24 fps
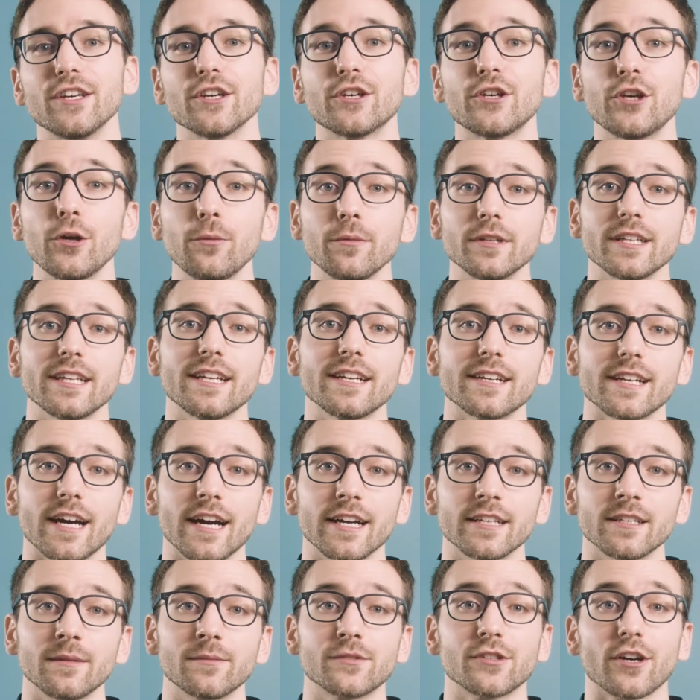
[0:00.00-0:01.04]
accumulated
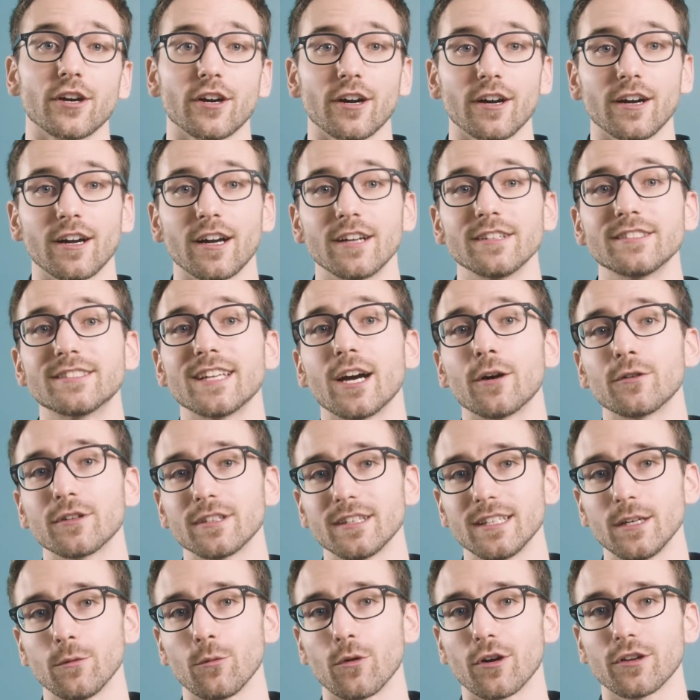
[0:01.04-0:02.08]
items are
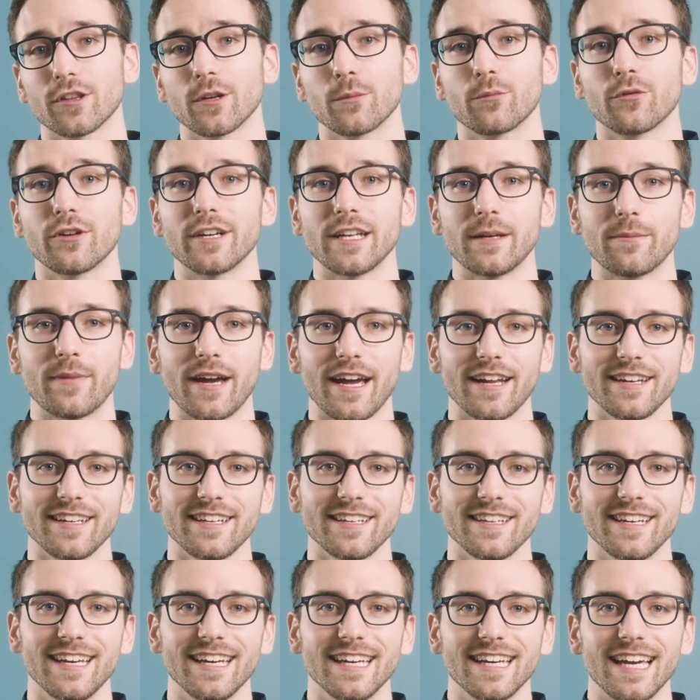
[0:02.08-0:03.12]
undoubtedly worth a pretty
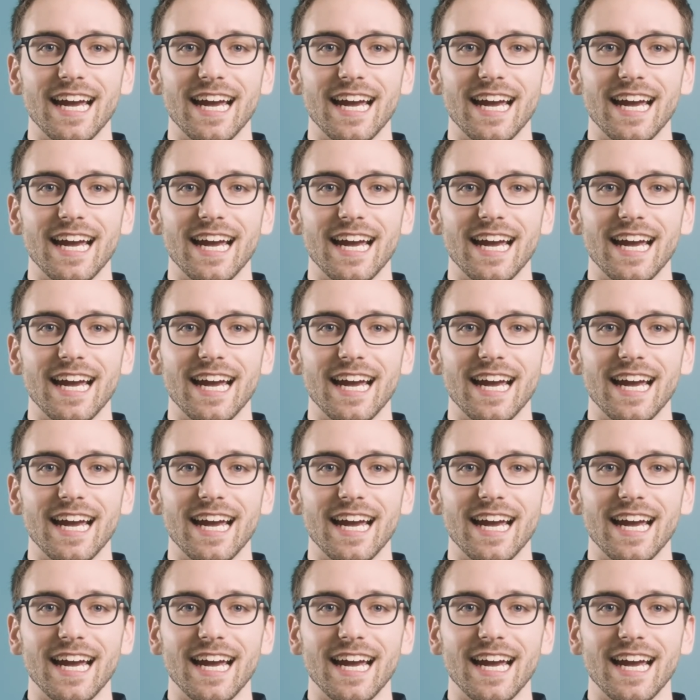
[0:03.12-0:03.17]
penny,